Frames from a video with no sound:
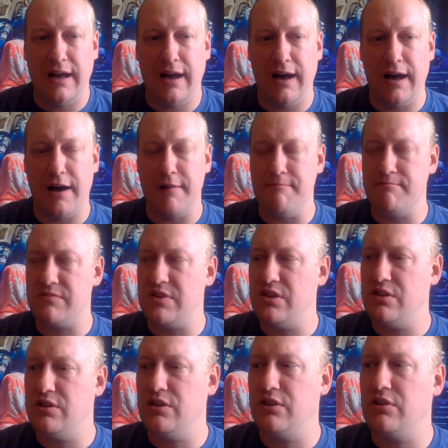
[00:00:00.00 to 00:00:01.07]
um,
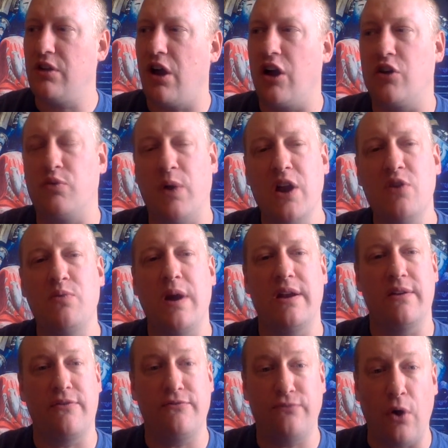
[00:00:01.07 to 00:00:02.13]
a great way
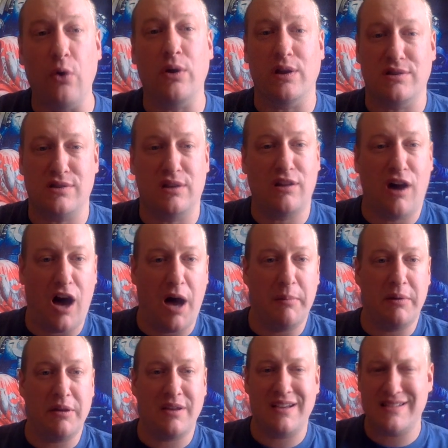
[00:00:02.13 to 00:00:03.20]
to focus on the
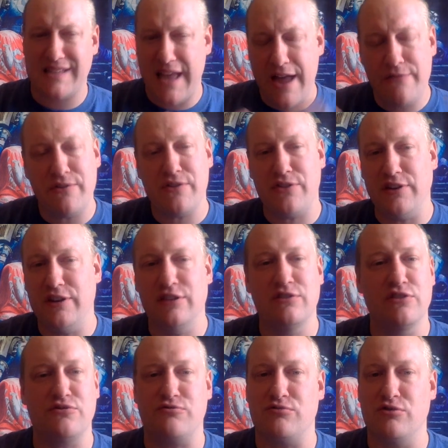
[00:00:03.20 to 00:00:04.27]
hobby because everything in
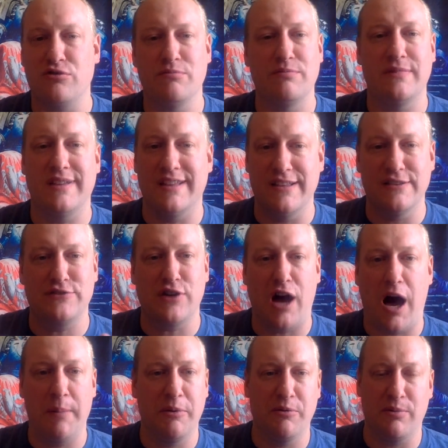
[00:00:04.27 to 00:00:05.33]
this room is
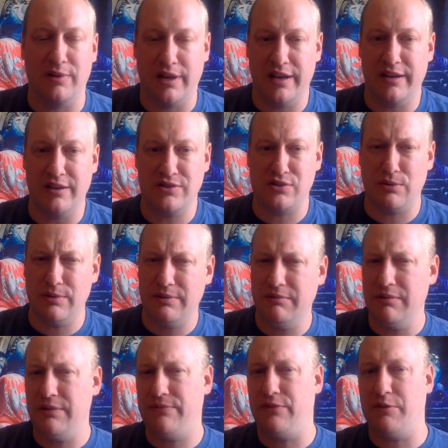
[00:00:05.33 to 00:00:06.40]
hobby related. So
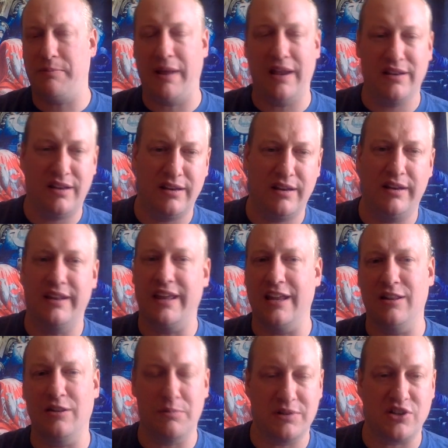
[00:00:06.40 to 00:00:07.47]
even if you're painting and you get
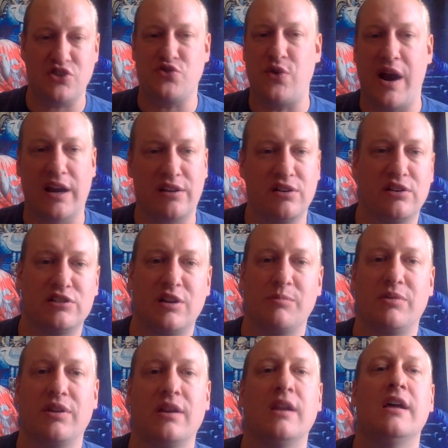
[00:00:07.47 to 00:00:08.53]
bit distracted or
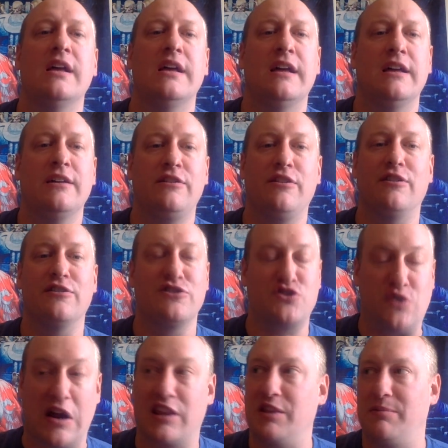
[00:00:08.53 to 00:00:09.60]
something, you're
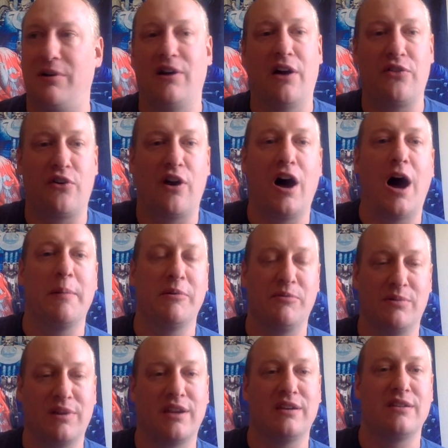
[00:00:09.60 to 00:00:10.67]
distracted by other hobby
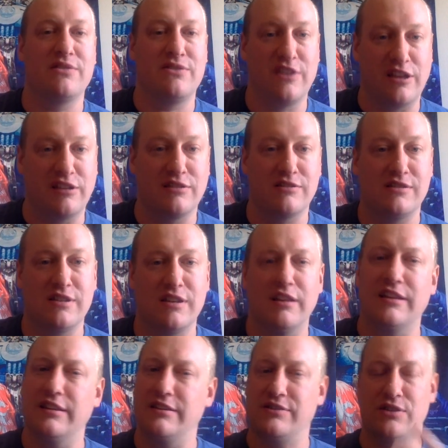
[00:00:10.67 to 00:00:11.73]
related things.
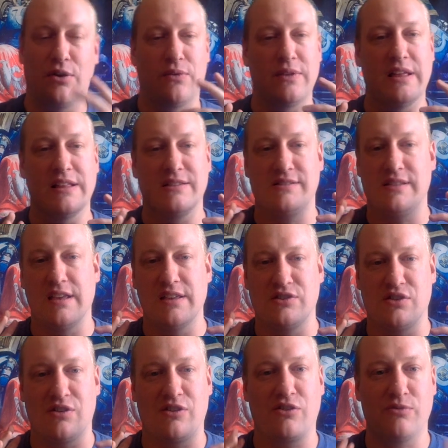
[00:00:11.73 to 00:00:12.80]
So it's
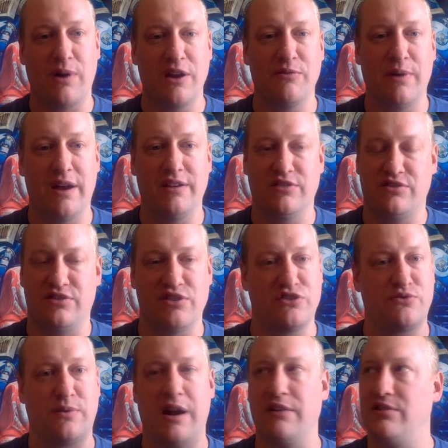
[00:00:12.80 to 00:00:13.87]
a great way just to
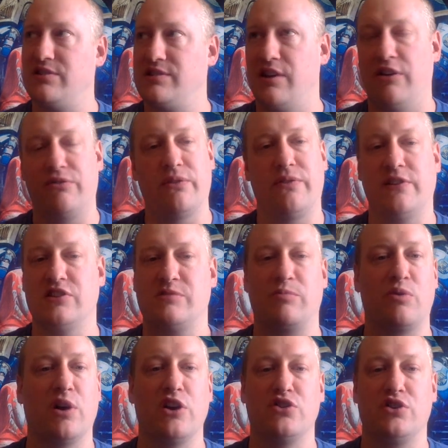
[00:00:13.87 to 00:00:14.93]
surround yourself with
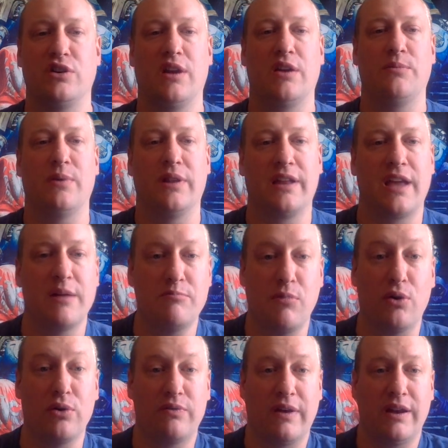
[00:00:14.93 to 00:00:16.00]
inspiration and really get
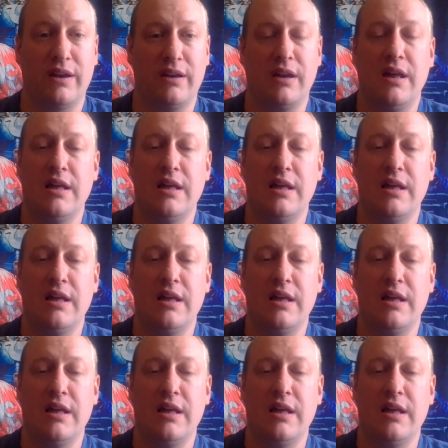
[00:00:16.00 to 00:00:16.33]
motivated.